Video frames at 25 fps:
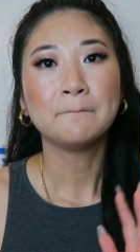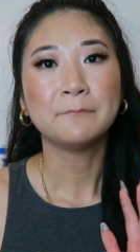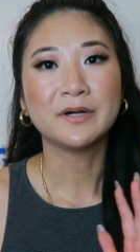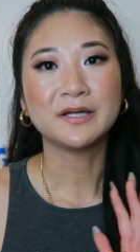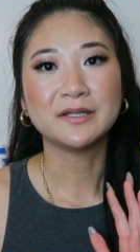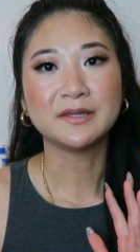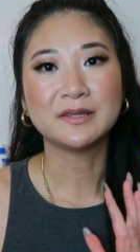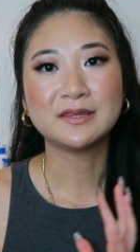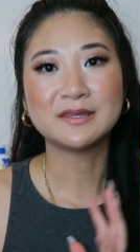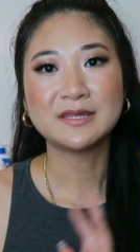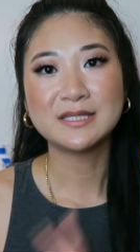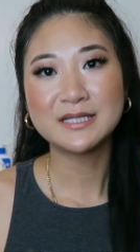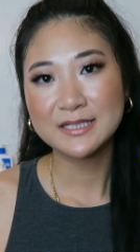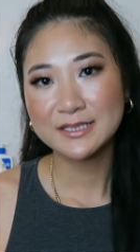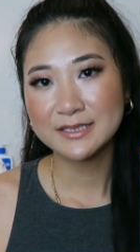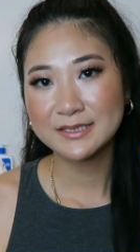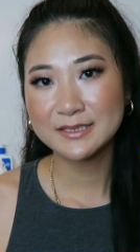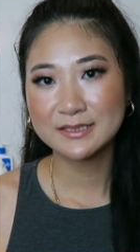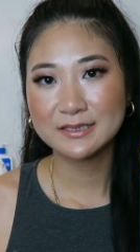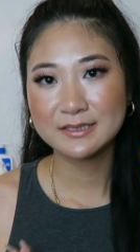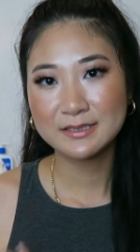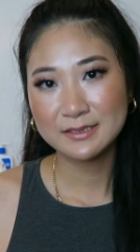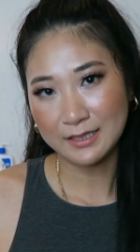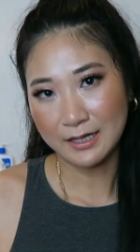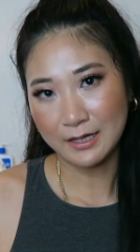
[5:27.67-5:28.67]
but
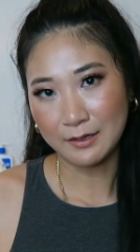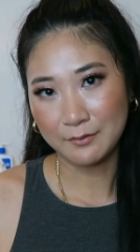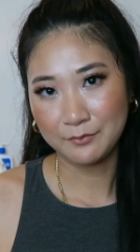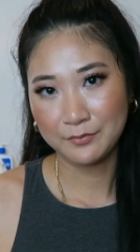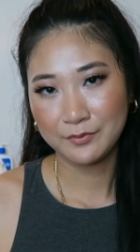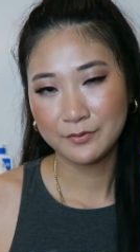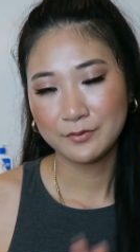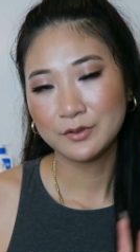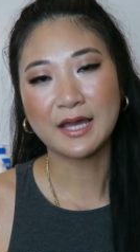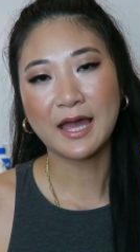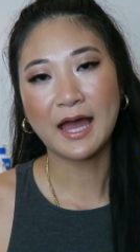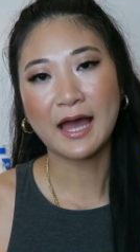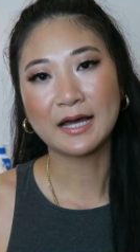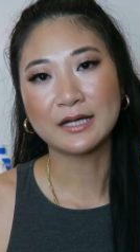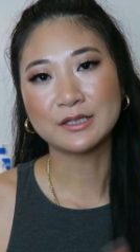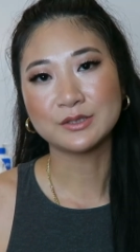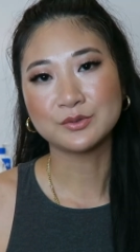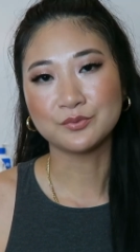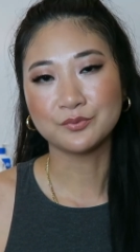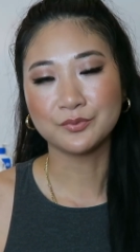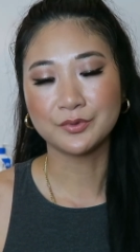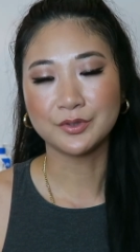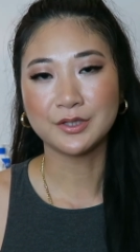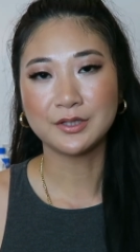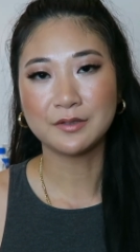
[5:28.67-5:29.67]
this step
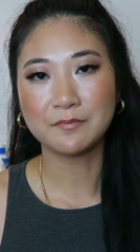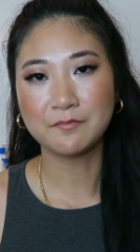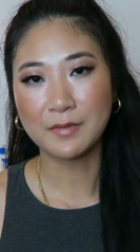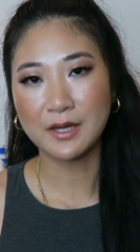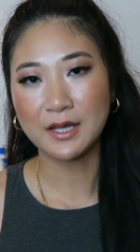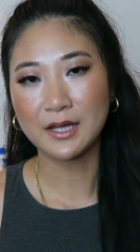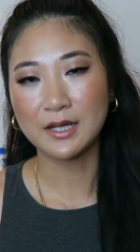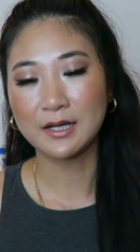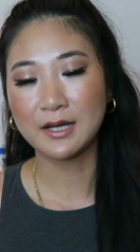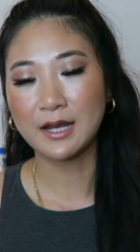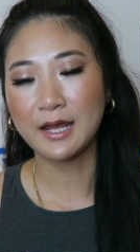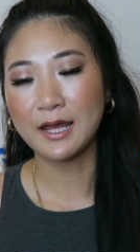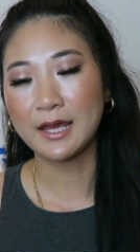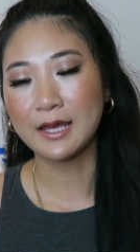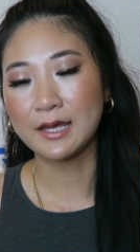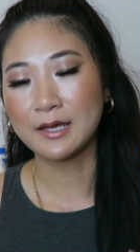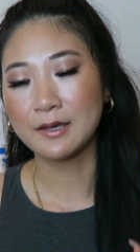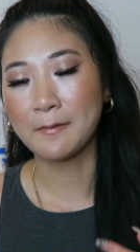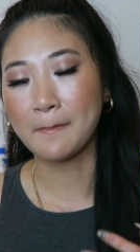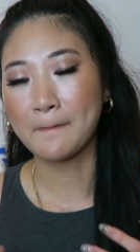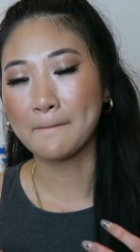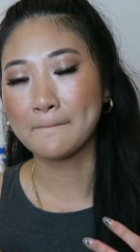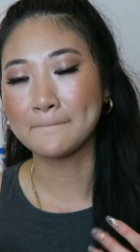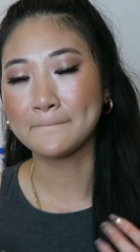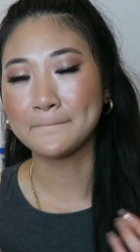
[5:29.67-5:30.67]
has really made
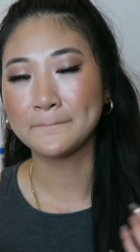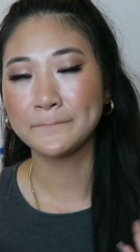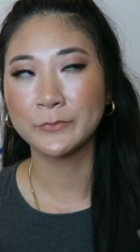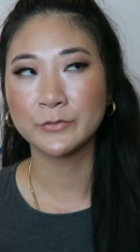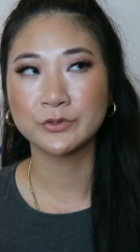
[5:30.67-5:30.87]
a